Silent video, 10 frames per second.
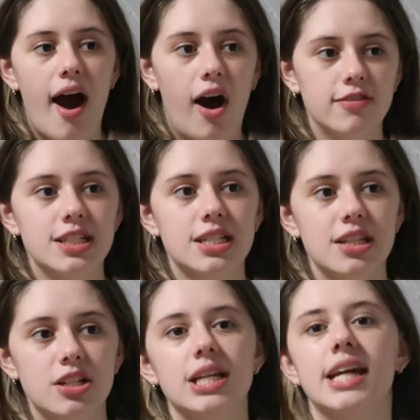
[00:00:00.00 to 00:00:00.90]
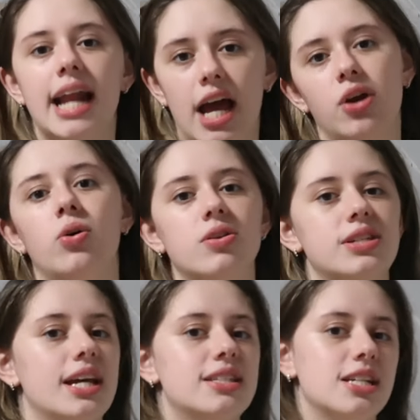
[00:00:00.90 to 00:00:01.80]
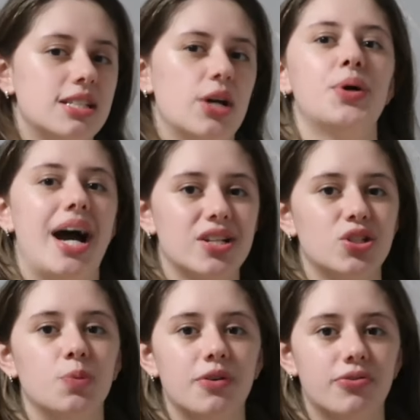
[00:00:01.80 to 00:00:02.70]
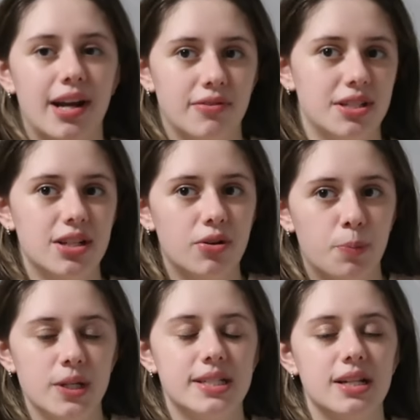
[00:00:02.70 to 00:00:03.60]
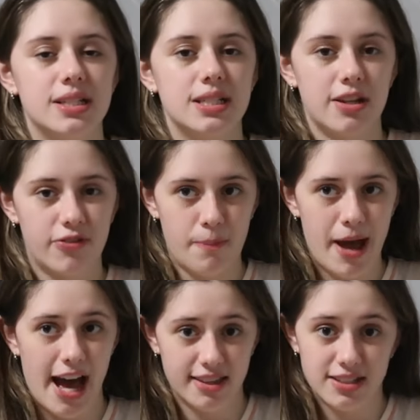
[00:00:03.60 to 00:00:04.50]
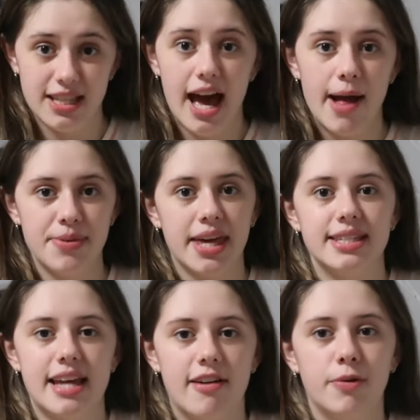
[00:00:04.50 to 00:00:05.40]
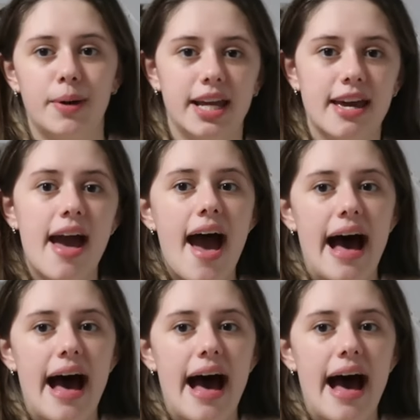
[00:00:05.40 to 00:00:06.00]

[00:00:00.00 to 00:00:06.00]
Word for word: obviously there's like an end goal say it's like a double axel but for every single person it's a different path to that because everybody